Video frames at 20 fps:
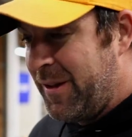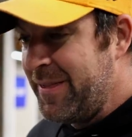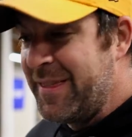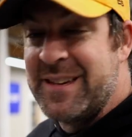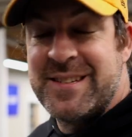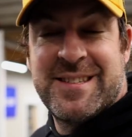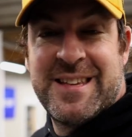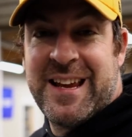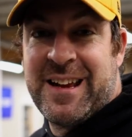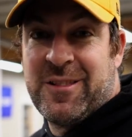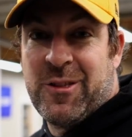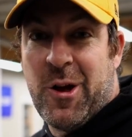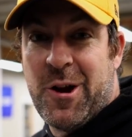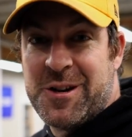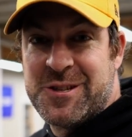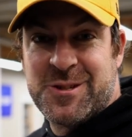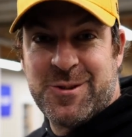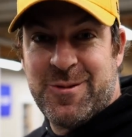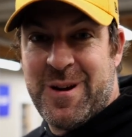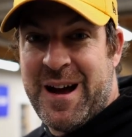This thing
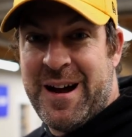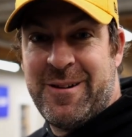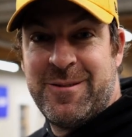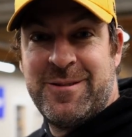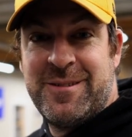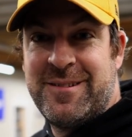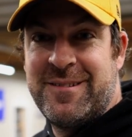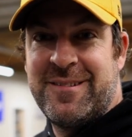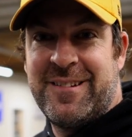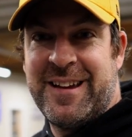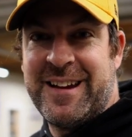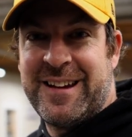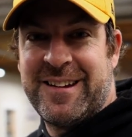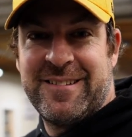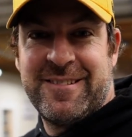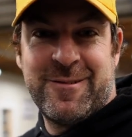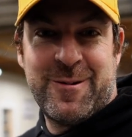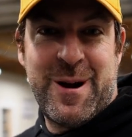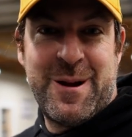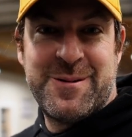lugs around
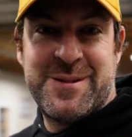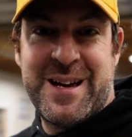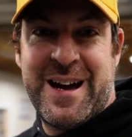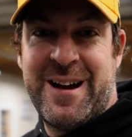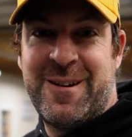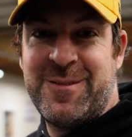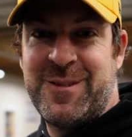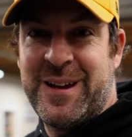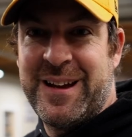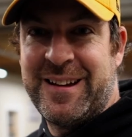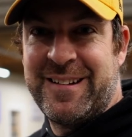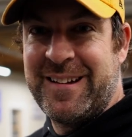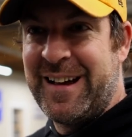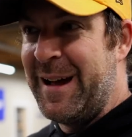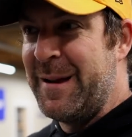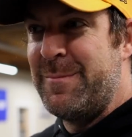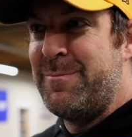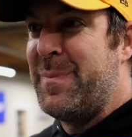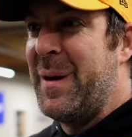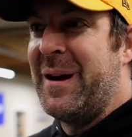town. Like
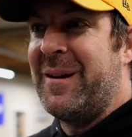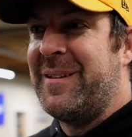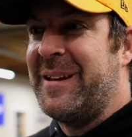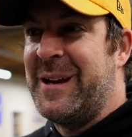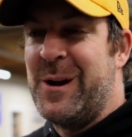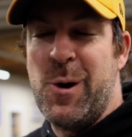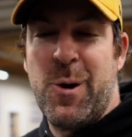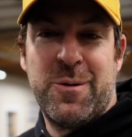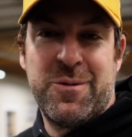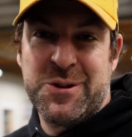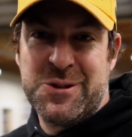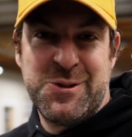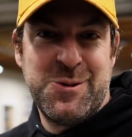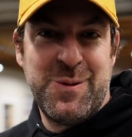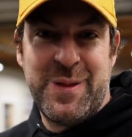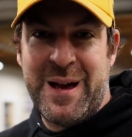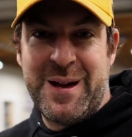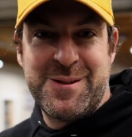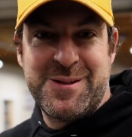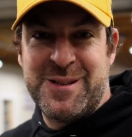I barely go over
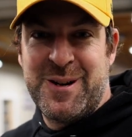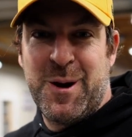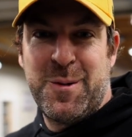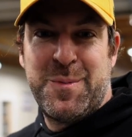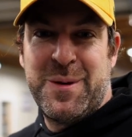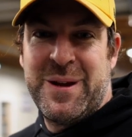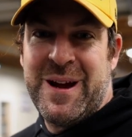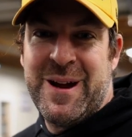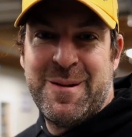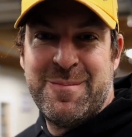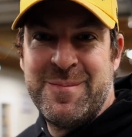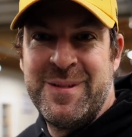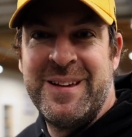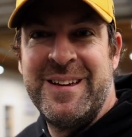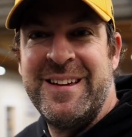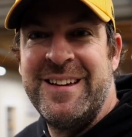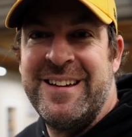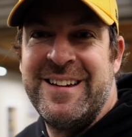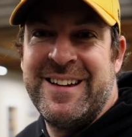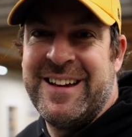2,000 RPM.
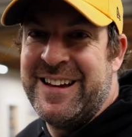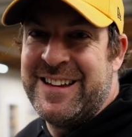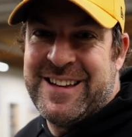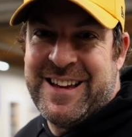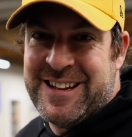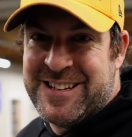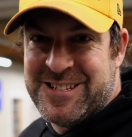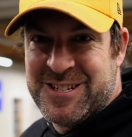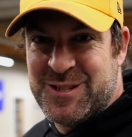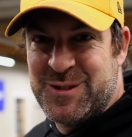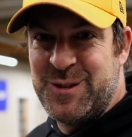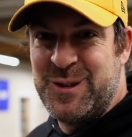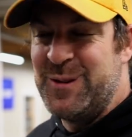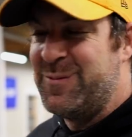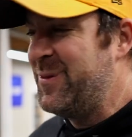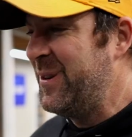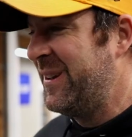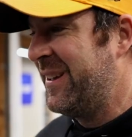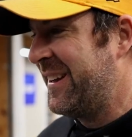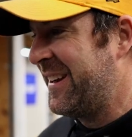It just, you
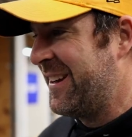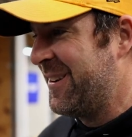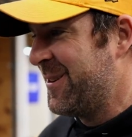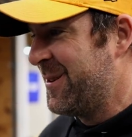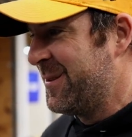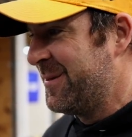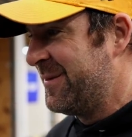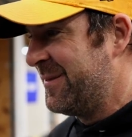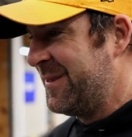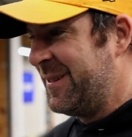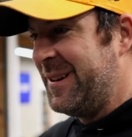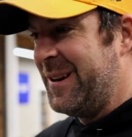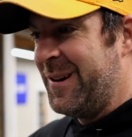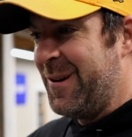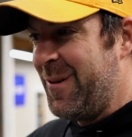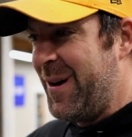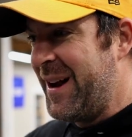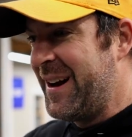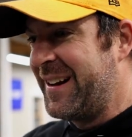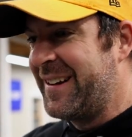feel like you're
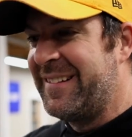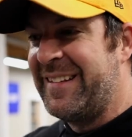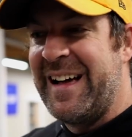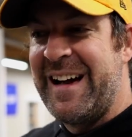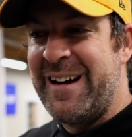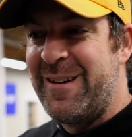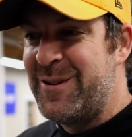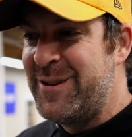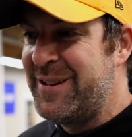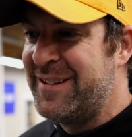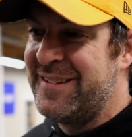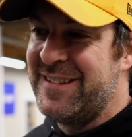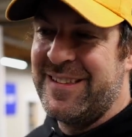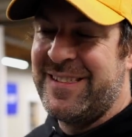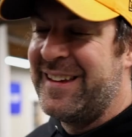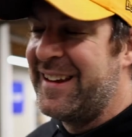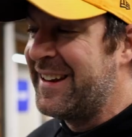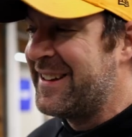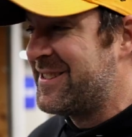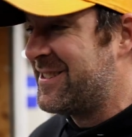on a cloud. The
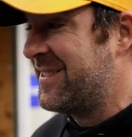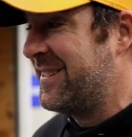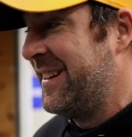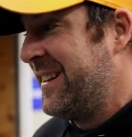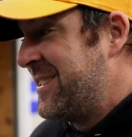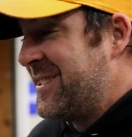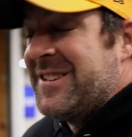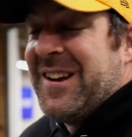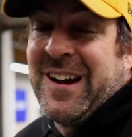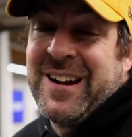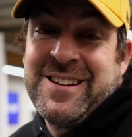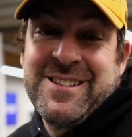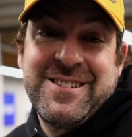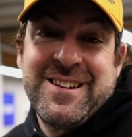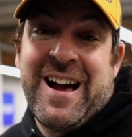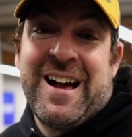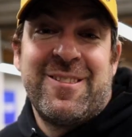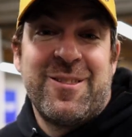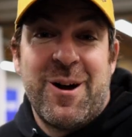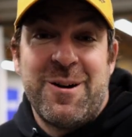thing is, it's nice.
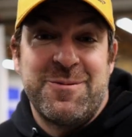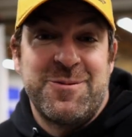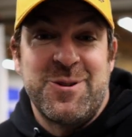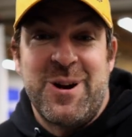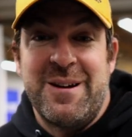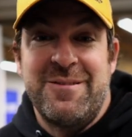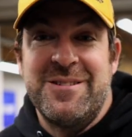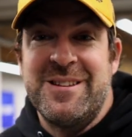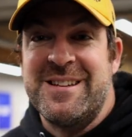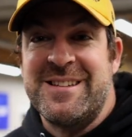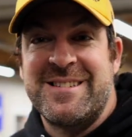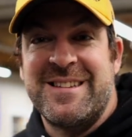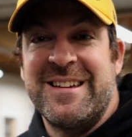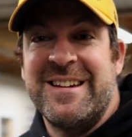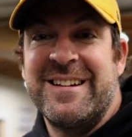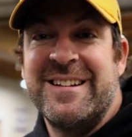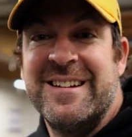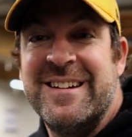I love driving this thing.